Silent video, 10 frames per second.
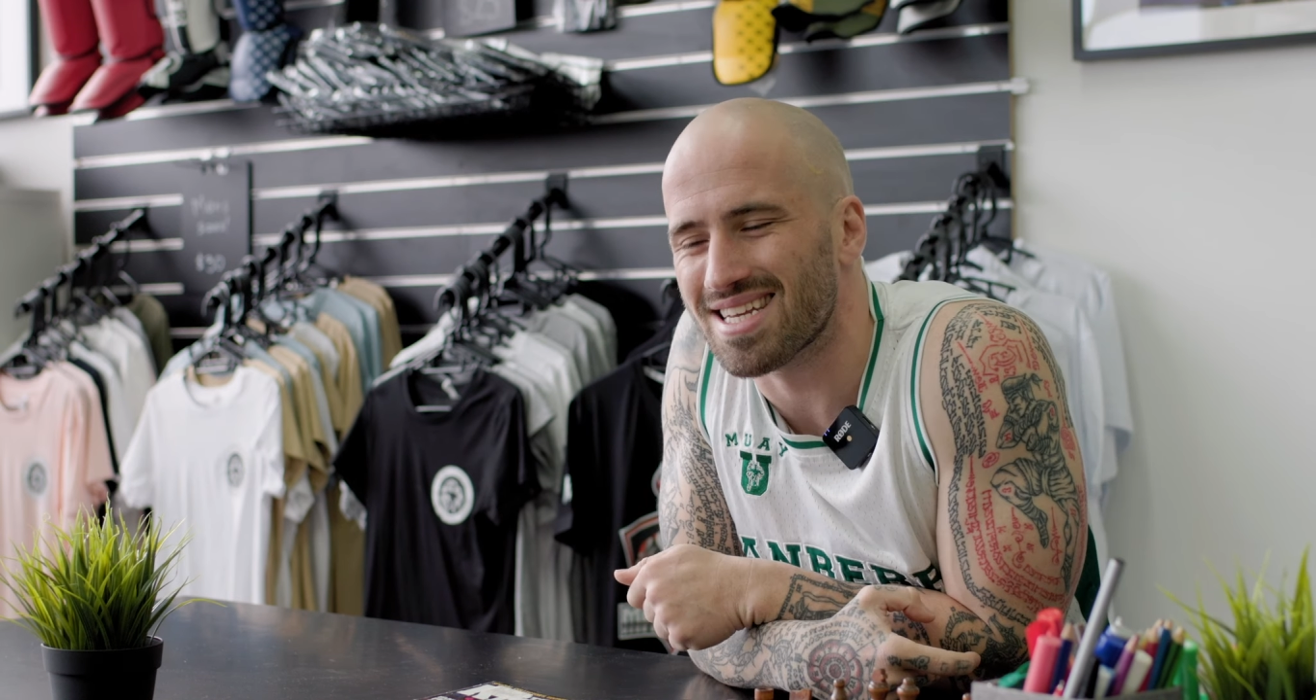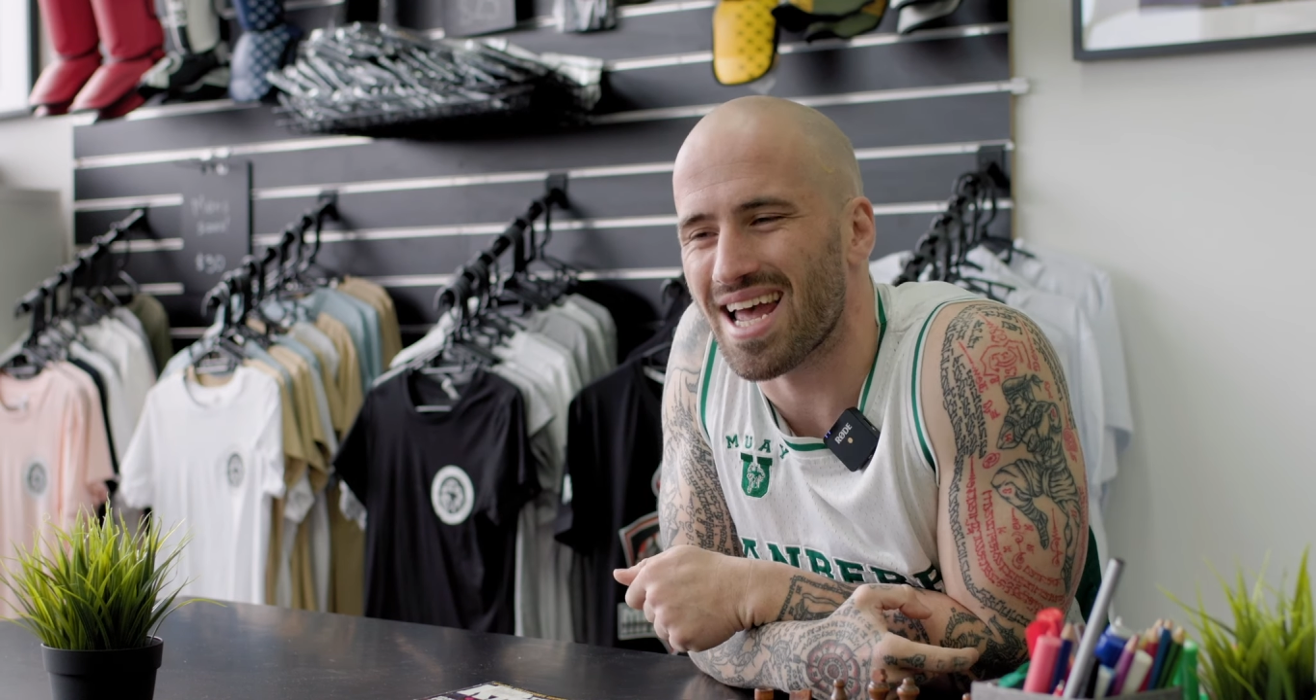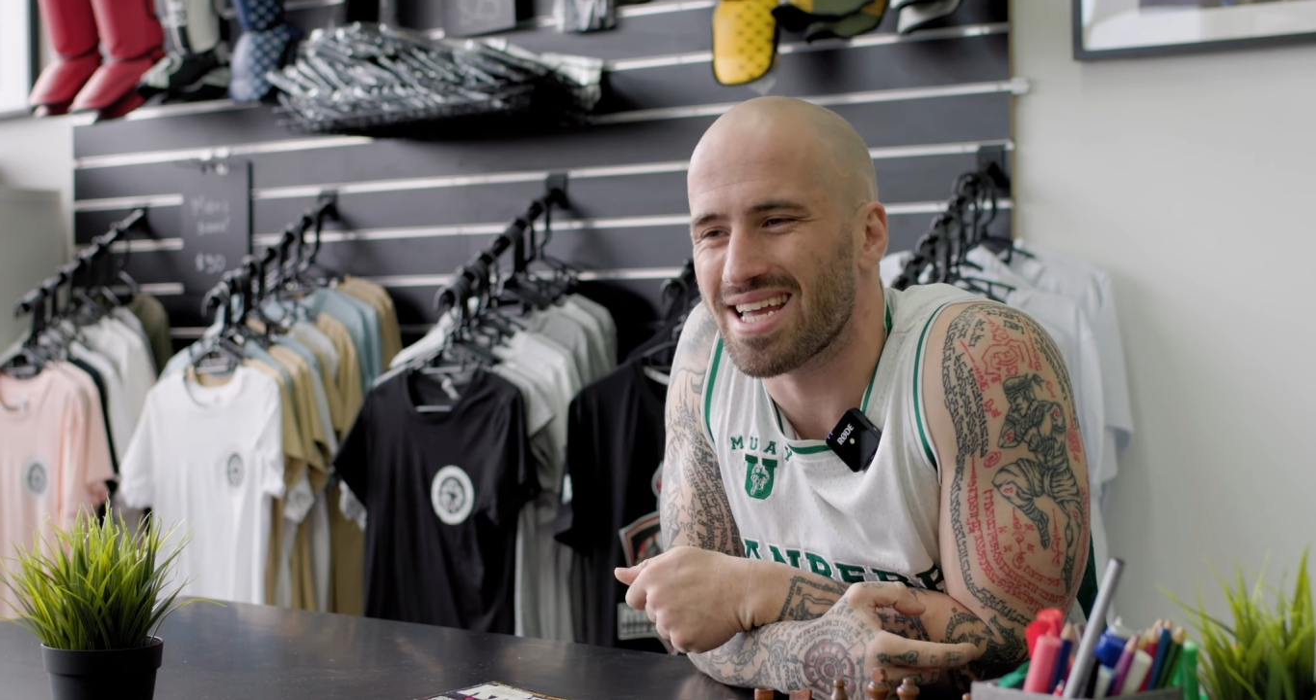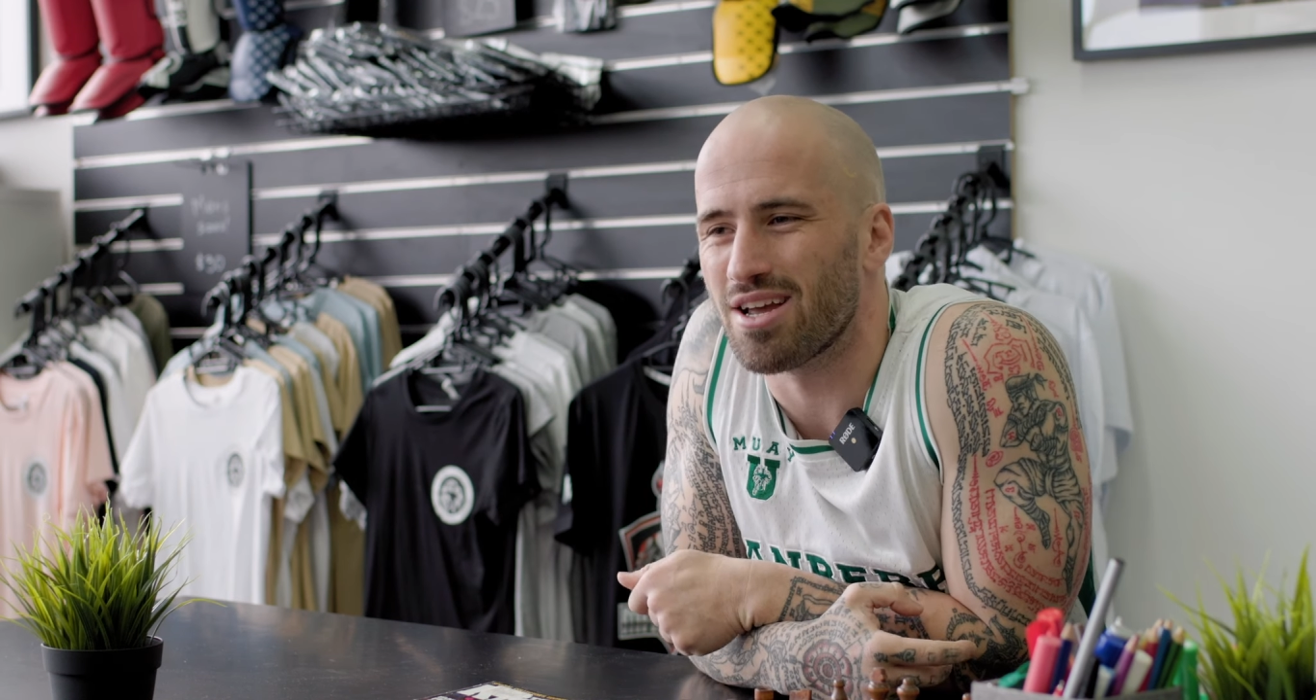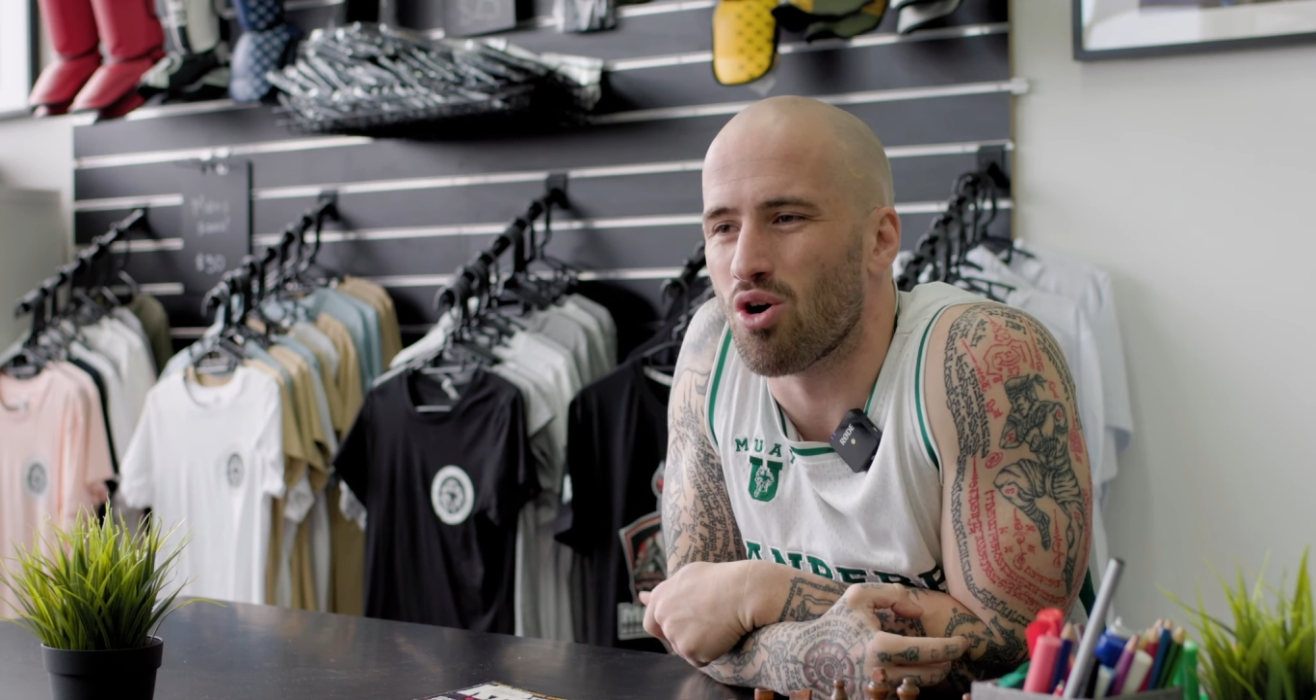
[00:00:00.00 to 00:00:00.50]

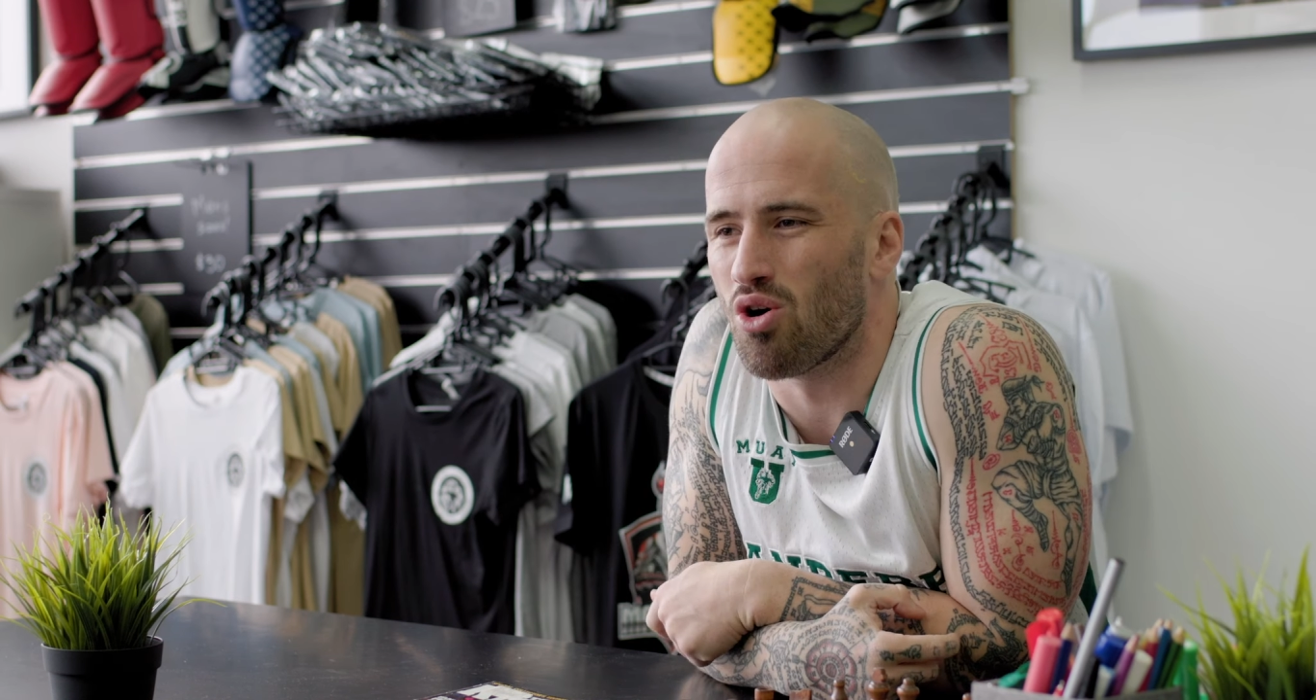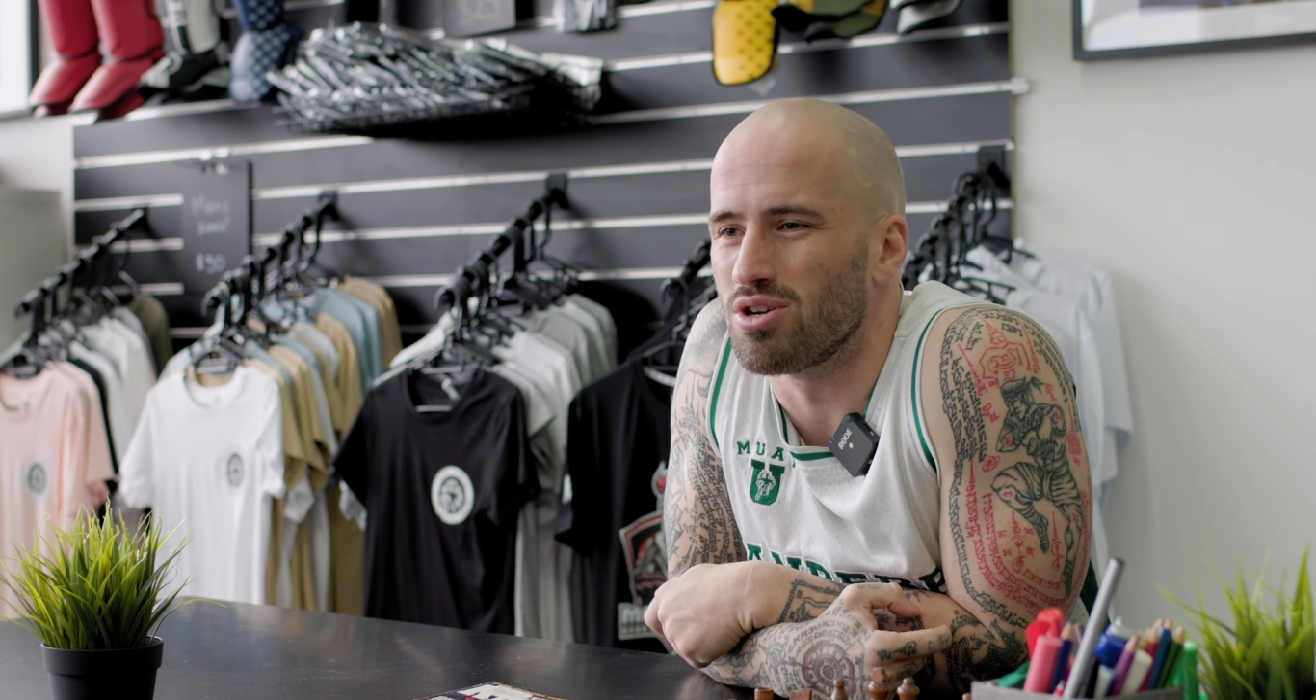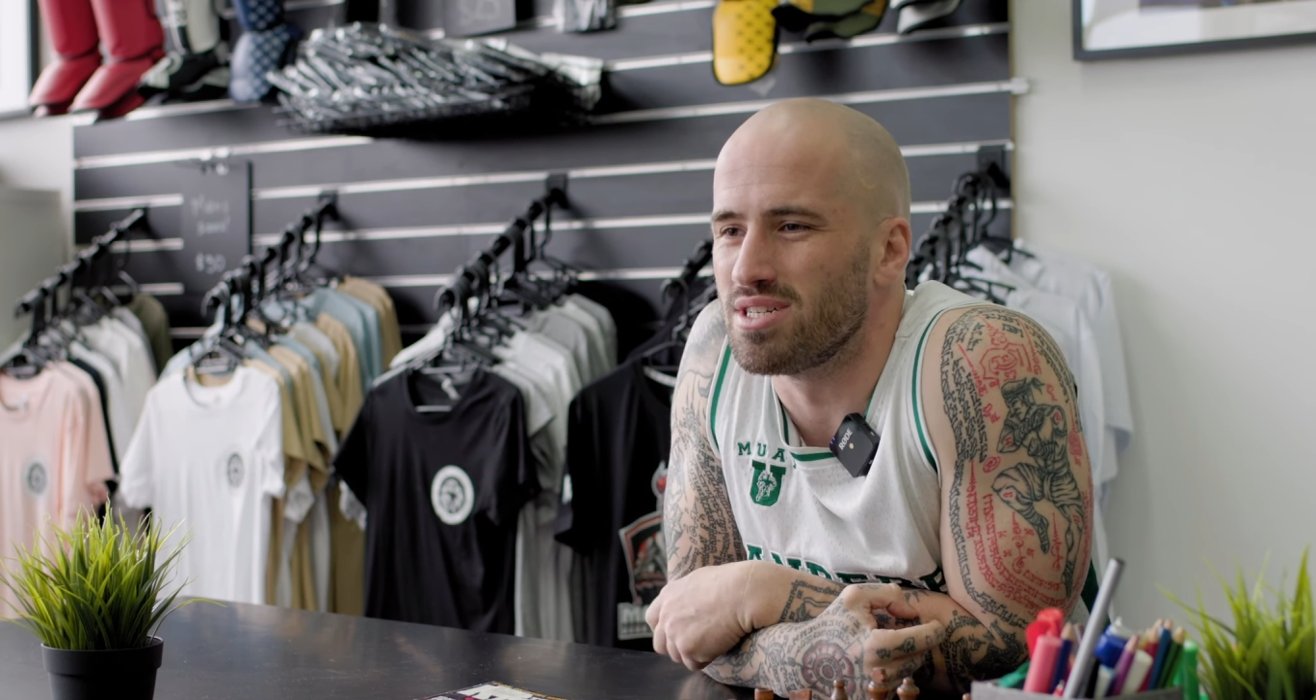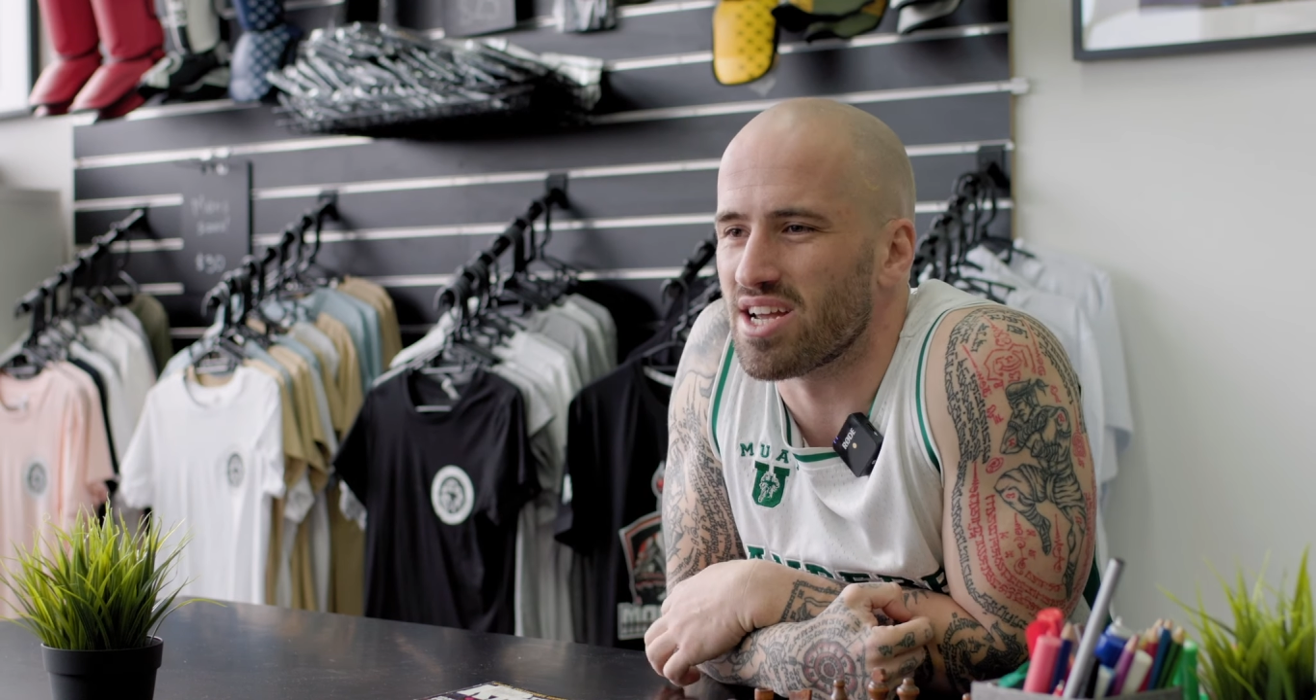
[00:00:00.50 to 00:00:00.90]
taking on